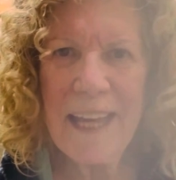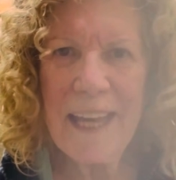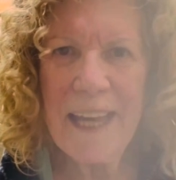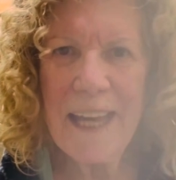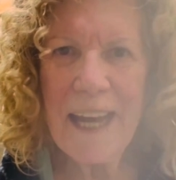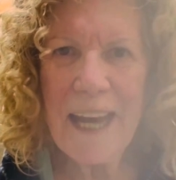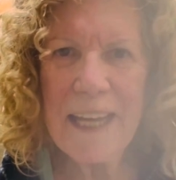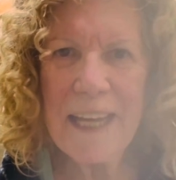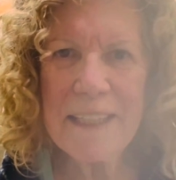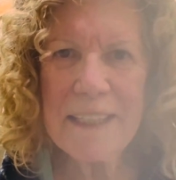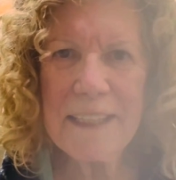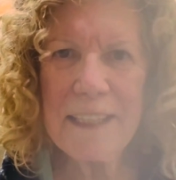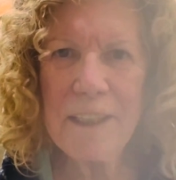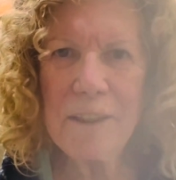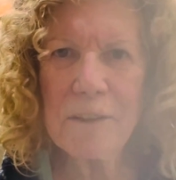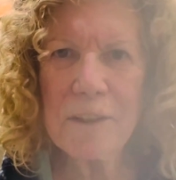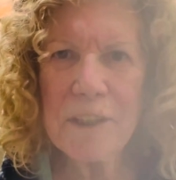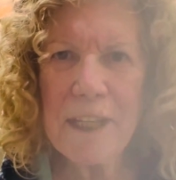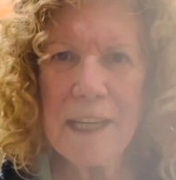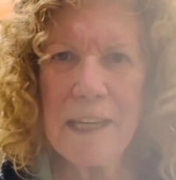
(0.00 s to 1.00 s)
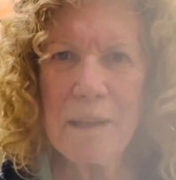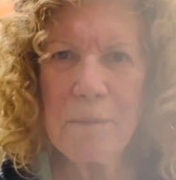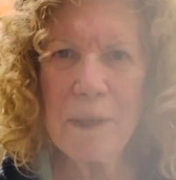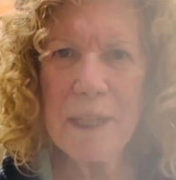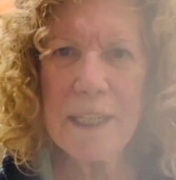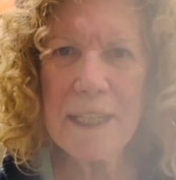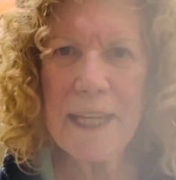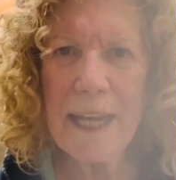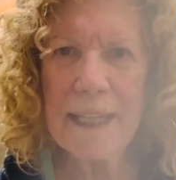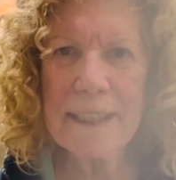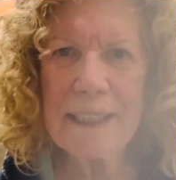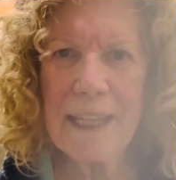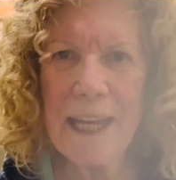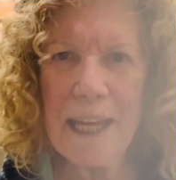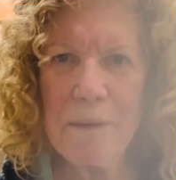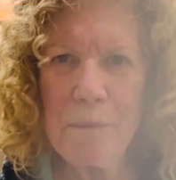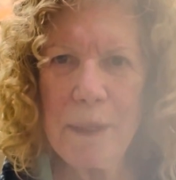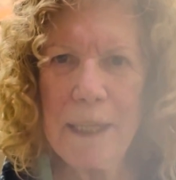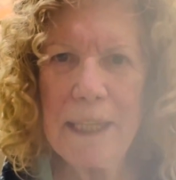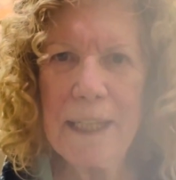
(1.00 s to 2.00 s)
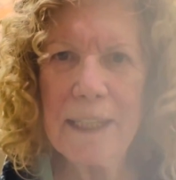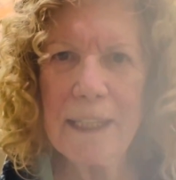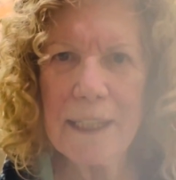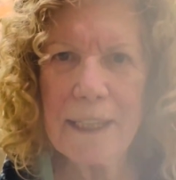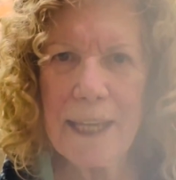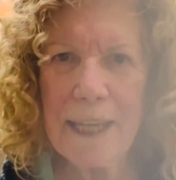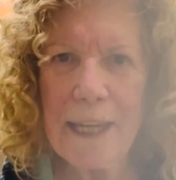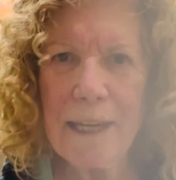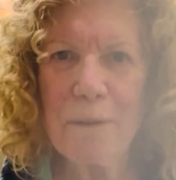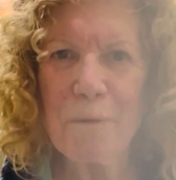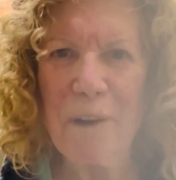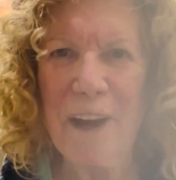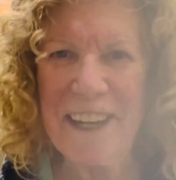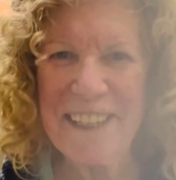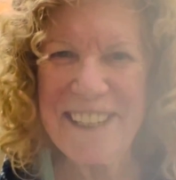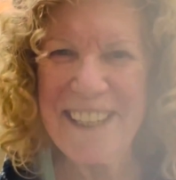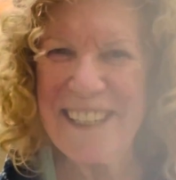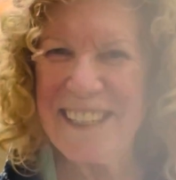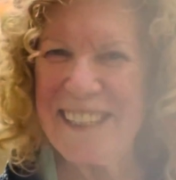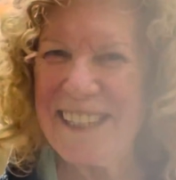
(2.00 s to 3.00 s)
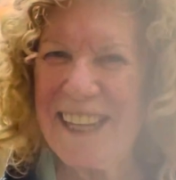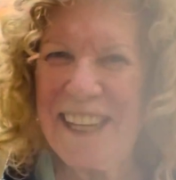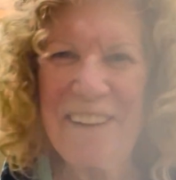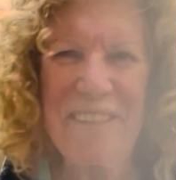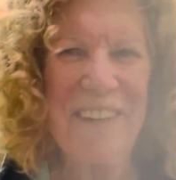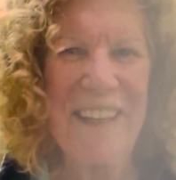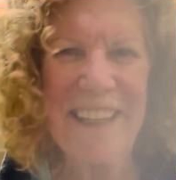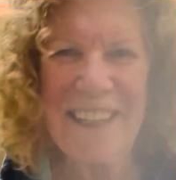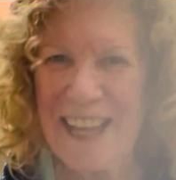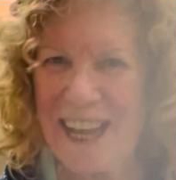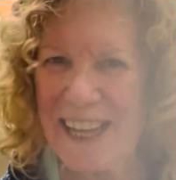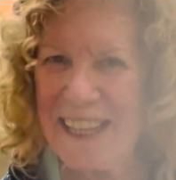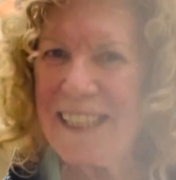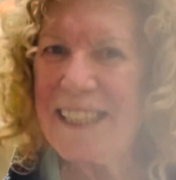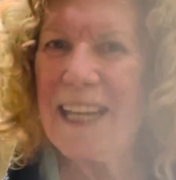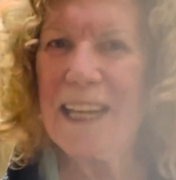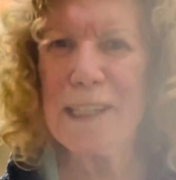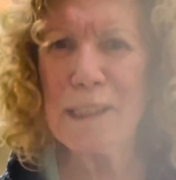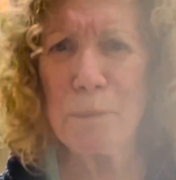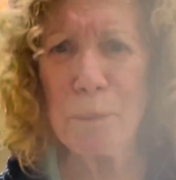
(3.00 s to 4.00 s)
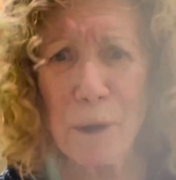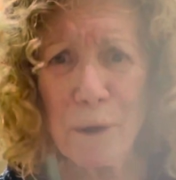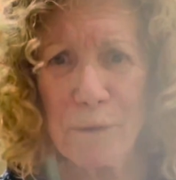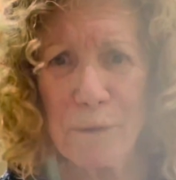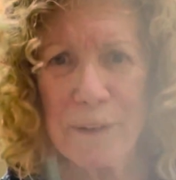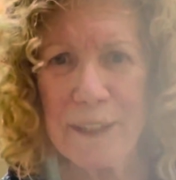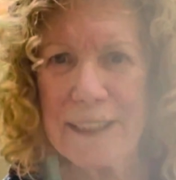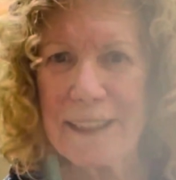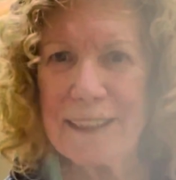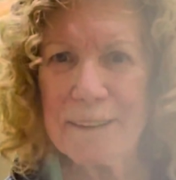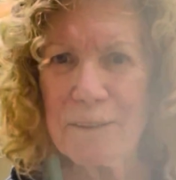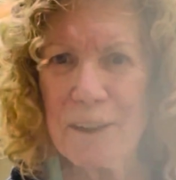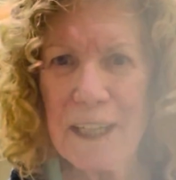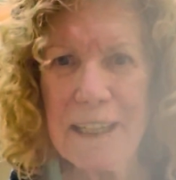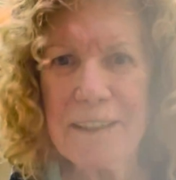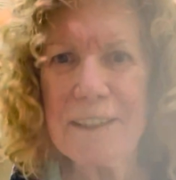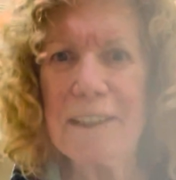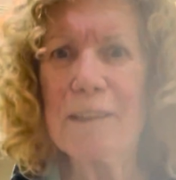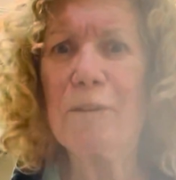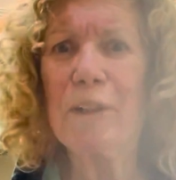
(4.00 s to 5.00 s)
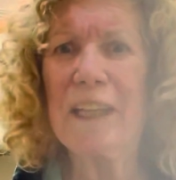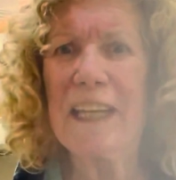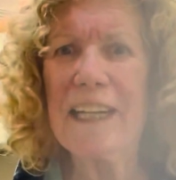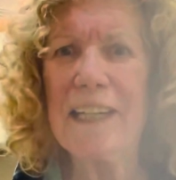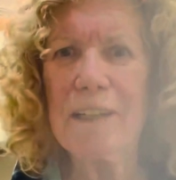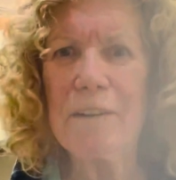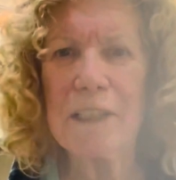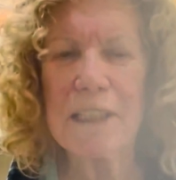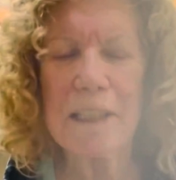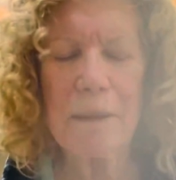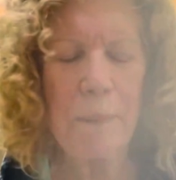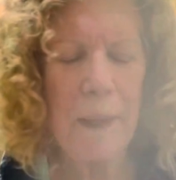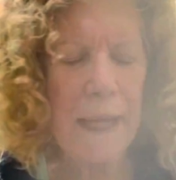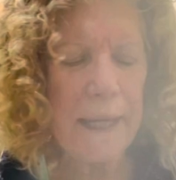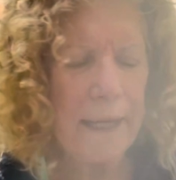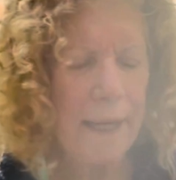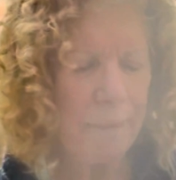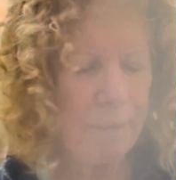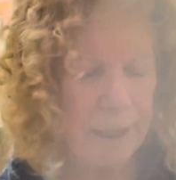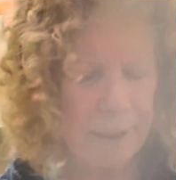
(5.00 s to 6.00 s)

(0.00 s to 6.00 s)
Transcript: I see you're sending me a text. I am eating again, watching TV. That sounds perfect. What else are we gonna do? It's a pandemic.